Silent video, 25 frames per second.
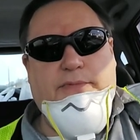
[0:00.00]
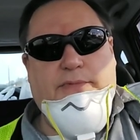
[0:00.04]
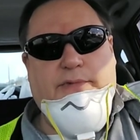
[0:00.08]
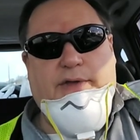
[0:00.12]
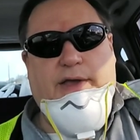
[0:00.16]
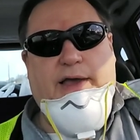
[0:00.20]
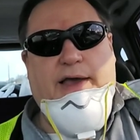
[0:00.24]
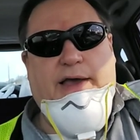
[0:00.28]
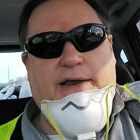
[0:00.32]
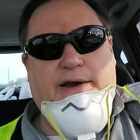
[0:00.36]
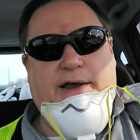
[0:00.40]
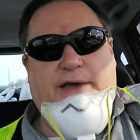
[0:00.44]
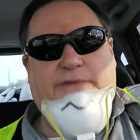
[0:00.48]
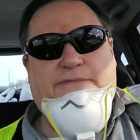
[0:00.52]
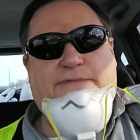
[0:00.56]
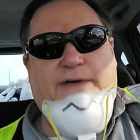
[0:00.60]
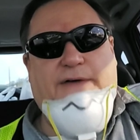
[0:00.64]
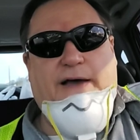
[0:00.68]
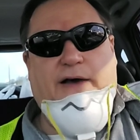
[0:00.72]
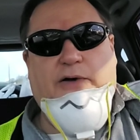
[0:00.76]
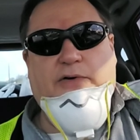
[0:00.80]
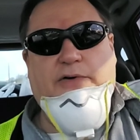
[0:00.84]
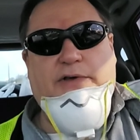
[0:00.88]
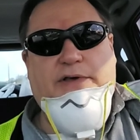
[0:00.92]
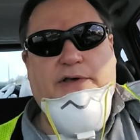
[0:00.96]
and I
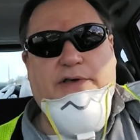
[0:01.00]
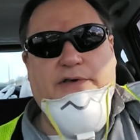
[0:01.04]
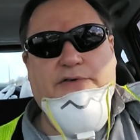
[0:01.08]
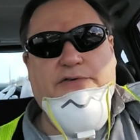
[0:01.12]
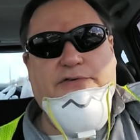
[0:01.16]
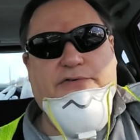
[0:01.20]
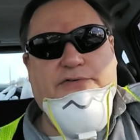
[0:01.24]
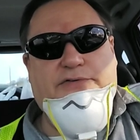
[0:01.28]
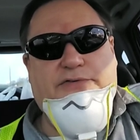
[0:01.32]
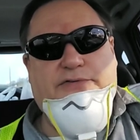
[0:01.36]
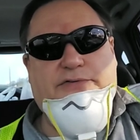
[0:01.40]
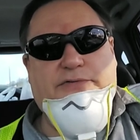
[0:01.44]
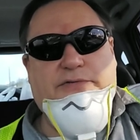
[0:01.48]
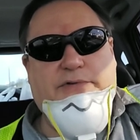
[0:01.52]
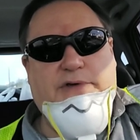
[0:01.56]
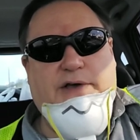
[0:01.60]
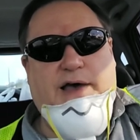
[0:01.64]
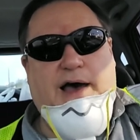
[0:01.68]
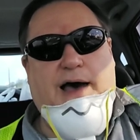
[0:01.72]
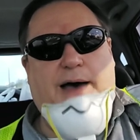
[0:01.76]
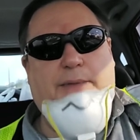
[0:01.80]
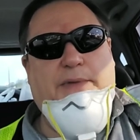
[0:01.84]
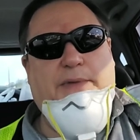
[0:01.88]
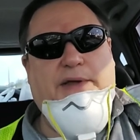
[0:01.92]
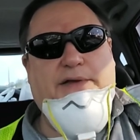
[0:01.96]
found his
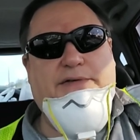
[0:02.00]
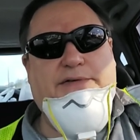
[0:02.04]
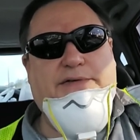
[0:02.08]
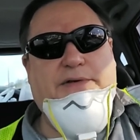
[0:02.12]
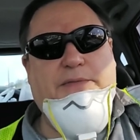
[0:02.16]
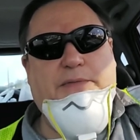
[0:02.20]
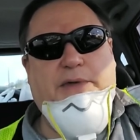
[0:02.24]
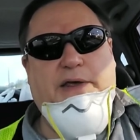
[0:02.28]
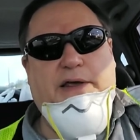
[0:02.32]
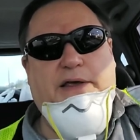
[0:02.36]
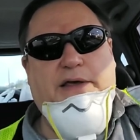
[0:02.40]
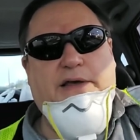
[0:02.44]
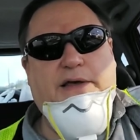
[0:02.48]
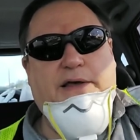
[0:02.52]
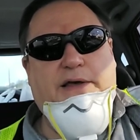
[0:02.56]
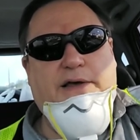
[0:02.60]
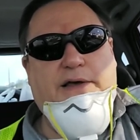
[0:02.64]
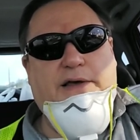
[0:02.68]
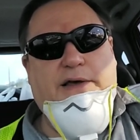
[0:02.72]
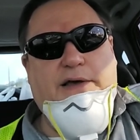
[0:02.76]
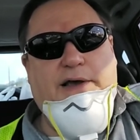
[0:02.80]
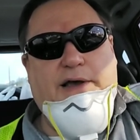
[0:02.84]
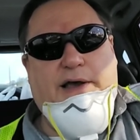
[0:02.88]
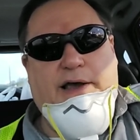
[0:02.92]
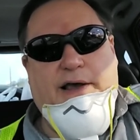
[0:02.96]
comment to me,
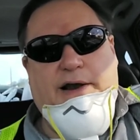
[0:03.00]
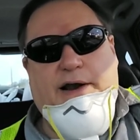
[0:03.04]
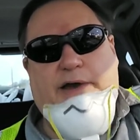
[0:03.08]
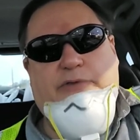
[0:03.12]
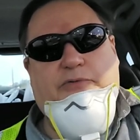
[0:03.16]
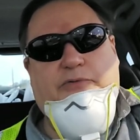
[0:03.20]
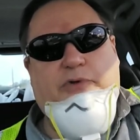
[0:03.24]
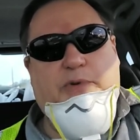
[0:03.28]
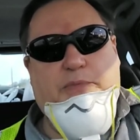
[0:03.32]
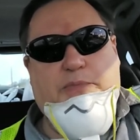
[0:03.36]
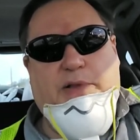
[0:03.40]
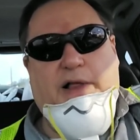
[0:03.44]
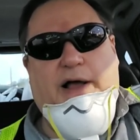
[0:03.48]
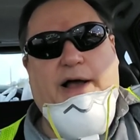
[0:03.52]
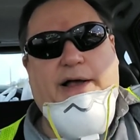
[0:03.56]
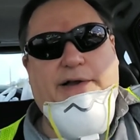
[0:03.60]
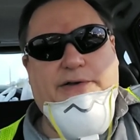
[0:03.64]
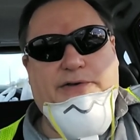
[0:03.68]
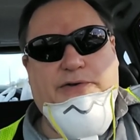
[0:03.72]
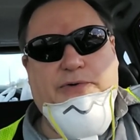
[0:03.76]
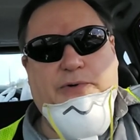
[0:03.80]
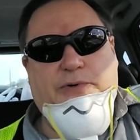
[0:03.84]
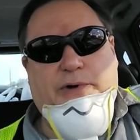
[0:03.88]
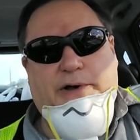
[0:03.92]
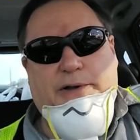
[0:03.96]
and I replied
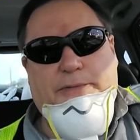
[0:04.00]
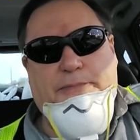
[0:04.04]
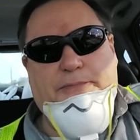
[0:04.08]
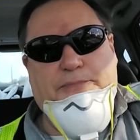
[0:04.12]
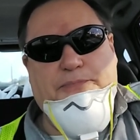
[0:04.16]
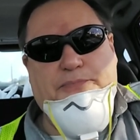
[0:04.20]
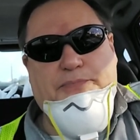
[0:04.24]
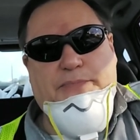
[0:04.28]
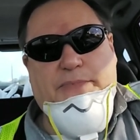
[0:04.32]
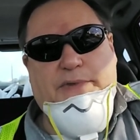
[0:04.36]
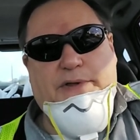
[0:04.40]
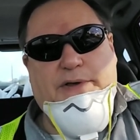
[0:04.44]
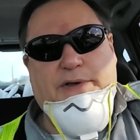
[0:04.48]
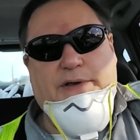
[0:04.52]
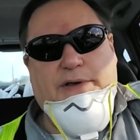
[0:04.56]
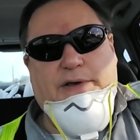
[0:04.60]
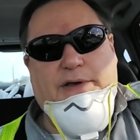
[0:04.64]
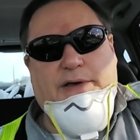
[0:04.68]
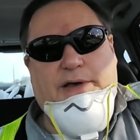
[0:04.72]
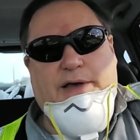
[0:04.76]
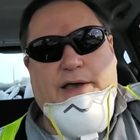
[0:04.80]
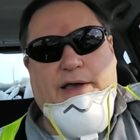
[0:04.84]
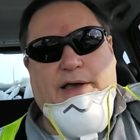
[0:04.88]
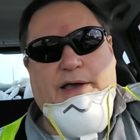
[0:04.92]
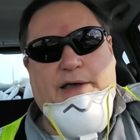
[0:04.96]
to it,
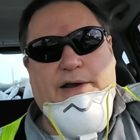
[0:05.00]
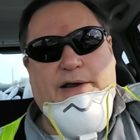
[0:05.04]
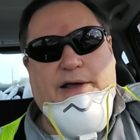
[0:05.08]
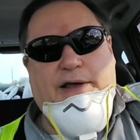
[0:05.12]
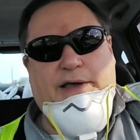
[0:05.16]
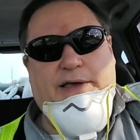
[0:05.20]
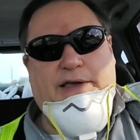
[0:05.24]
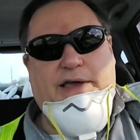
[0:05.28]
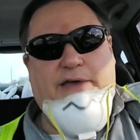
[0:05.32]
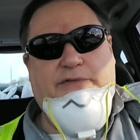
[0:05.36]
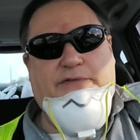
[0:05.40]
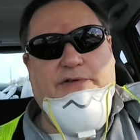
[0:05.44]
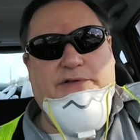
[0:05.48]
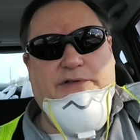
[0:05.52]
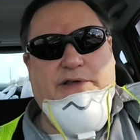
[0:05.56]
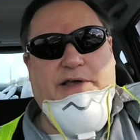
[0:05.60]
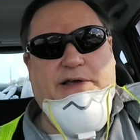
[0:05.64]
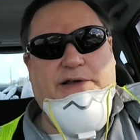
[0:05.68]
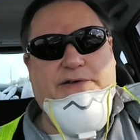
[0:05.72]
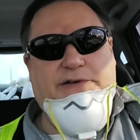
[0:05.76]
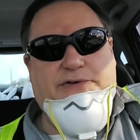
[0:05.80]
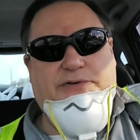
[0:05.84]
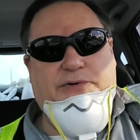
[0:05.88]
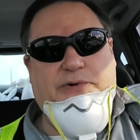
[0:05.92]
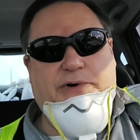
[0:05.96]
and I gave a
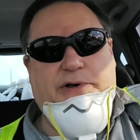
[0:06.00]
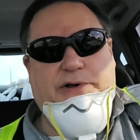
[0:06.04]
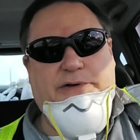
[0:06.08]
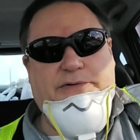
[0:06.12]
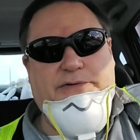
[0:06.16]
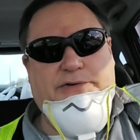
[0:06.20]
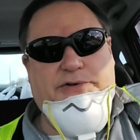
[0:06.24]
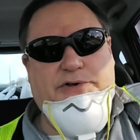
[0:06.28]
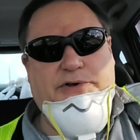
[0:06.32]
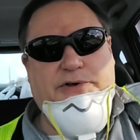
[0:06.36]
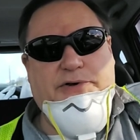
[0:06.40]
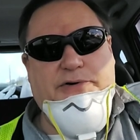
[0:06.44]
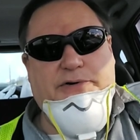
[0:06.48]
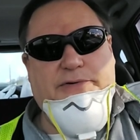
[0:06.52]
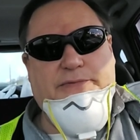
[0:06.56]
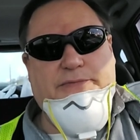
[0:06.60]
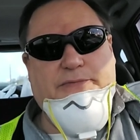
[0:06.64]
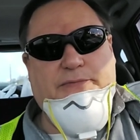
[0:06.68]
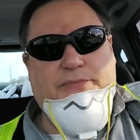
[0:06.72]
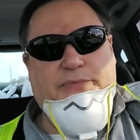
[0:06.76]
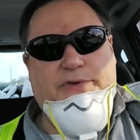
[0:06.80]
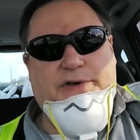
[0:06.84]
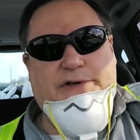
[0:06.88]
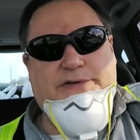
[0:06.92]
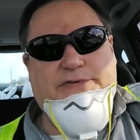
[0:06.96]
link to it too.
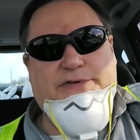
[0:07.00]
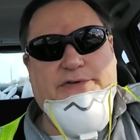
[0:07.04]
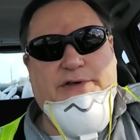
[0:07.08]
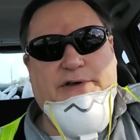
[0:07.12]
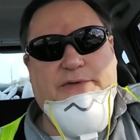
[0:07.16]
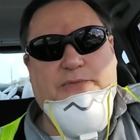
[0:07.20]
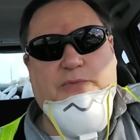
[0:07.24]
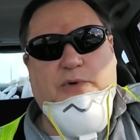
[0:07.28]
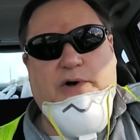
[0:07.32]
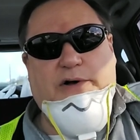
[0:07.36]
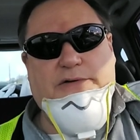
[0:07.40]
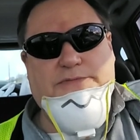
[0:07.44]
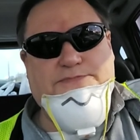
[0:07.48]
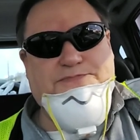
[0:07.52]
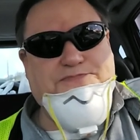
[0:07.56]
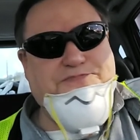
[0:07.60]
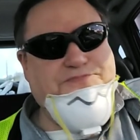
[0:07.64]
I said, well,